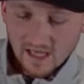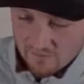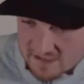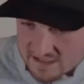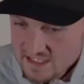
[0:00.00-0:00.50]
Now,
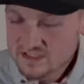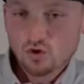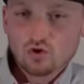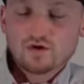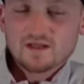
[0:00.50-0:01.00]
this is a
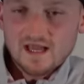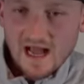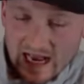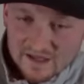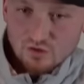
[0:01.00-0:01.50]
story
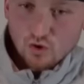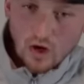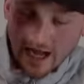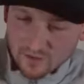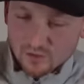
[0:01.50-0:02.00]
I
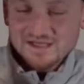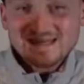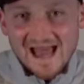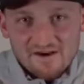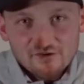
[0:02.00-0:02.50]
thought I would
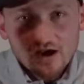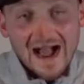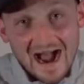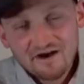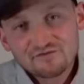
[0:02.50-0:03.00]
never
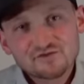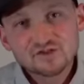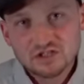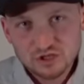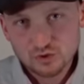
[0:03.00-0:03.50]
have
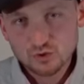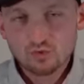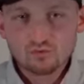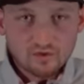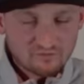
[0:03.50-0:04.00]
to
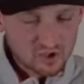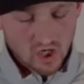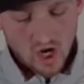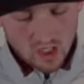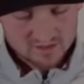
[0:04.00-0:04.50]
do with
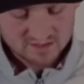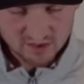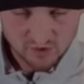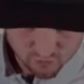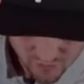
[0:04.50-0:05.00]
regards
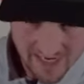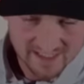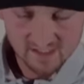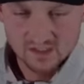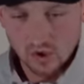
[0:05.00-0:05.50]
to the
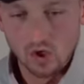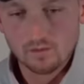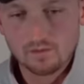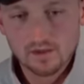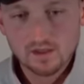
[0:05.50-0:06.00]
Ryder
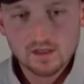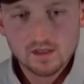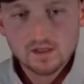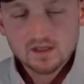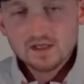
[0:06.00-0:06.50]
Cup.
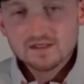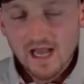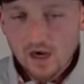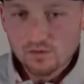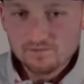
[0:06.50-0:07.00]

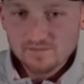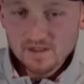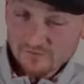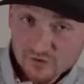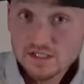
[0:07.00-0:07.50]
Now,
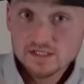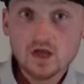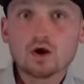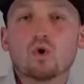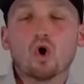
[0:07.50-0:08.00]
if you didn't
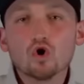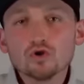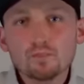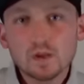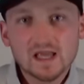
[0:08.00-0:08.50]
know, all
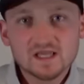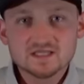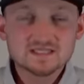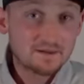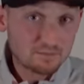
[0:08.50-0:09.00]
the
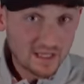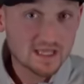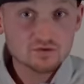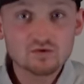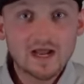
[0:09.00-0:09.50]
players that play
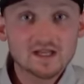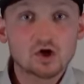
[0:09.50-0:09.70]
at the Ryder